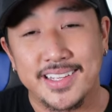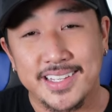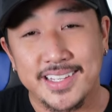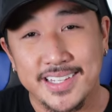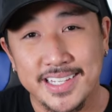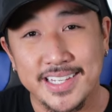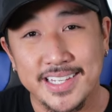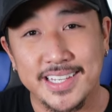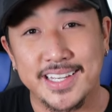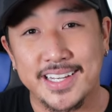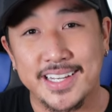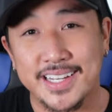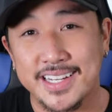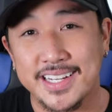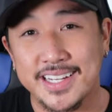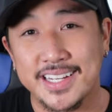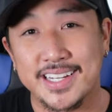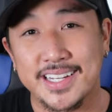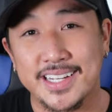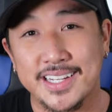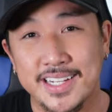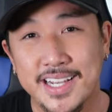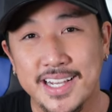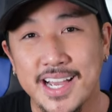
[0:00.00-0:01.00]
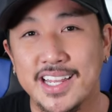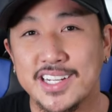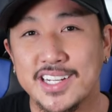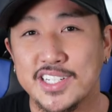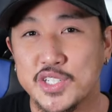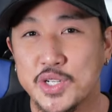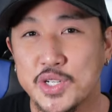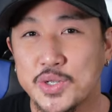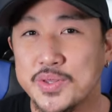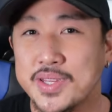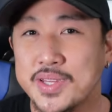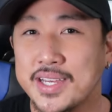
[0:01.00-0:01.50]
He kind of
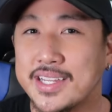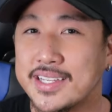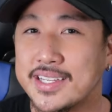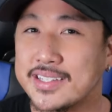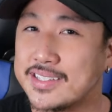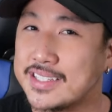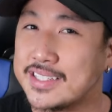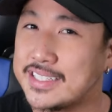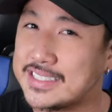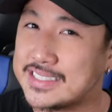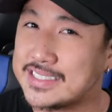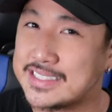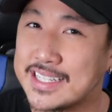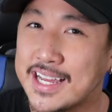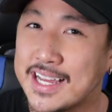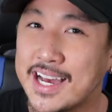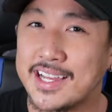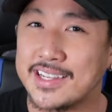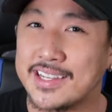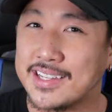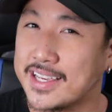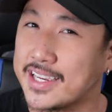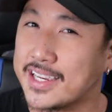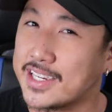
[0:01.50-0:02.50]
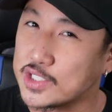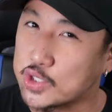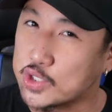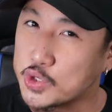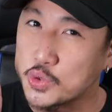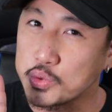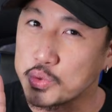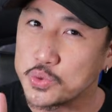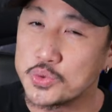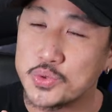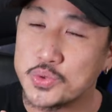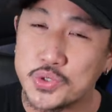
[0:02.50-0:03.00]
showed that he's not like a
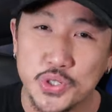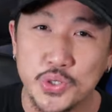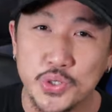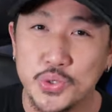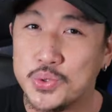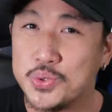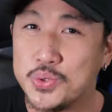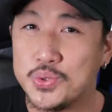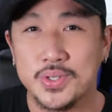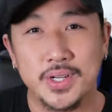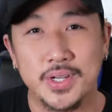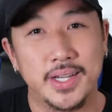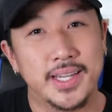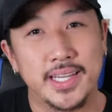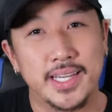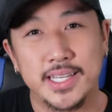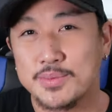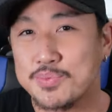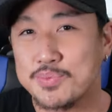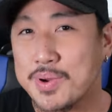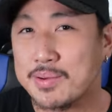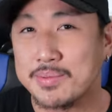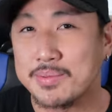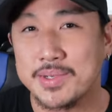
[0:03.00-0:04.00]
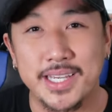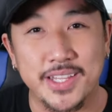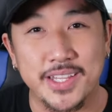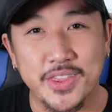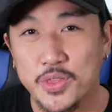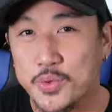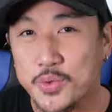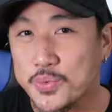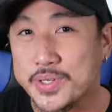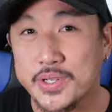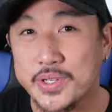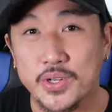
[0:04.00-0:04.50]
true 2. He's probably a
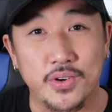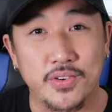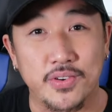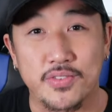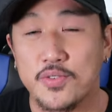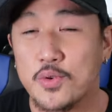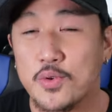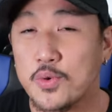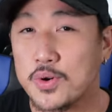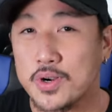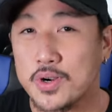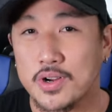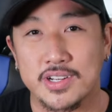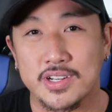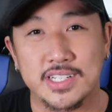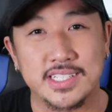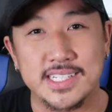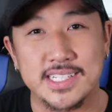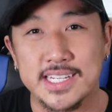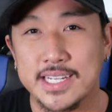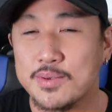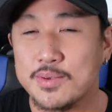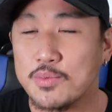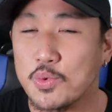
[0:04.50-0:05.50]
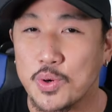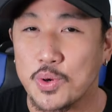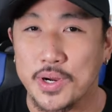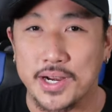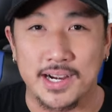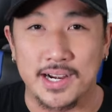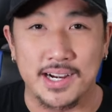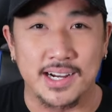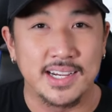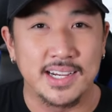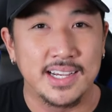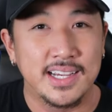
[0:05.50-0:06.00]
3 or 4 on a team
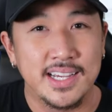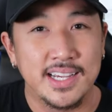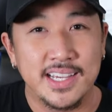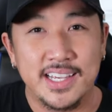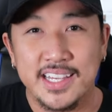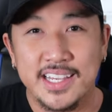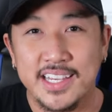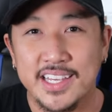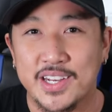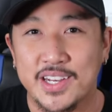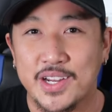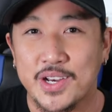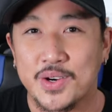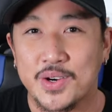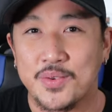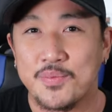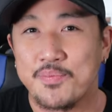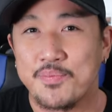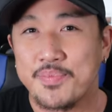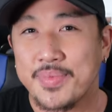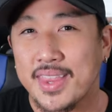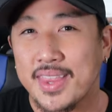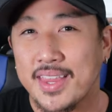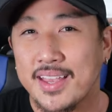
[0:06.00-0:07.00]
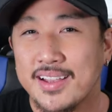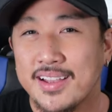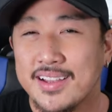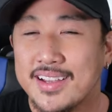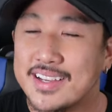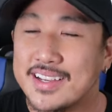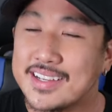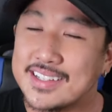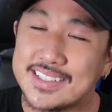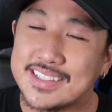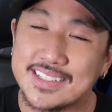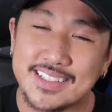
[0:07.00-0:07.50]
where, you know,
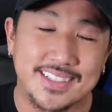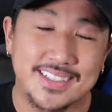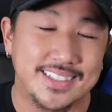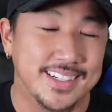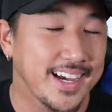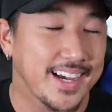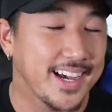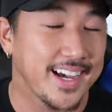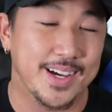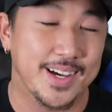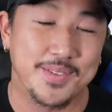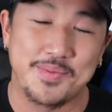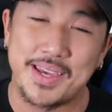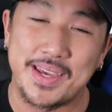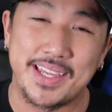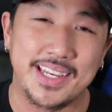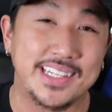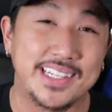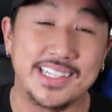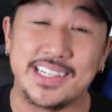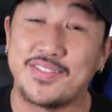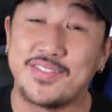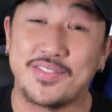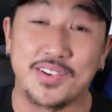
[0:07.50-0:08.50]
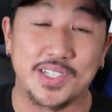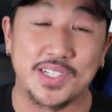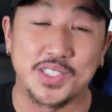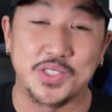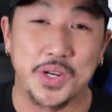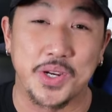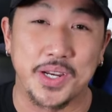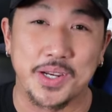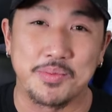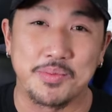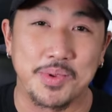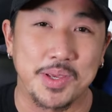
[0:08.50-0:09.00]
man, he
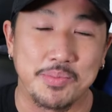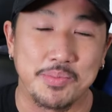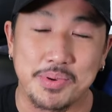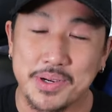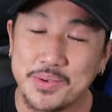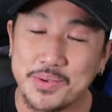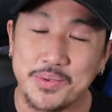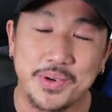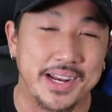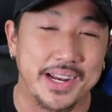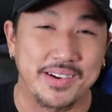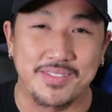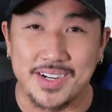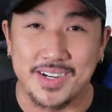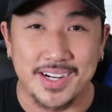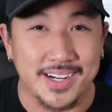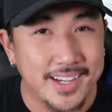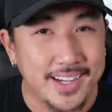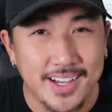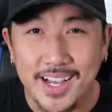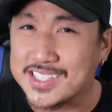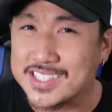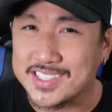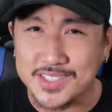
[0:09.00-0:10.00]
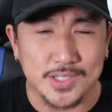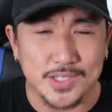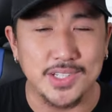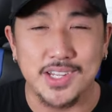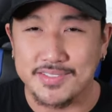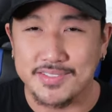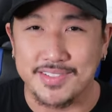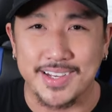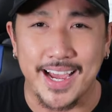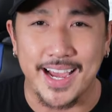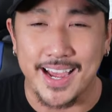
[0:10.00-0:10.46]
frustrated me, but whatever. I still love the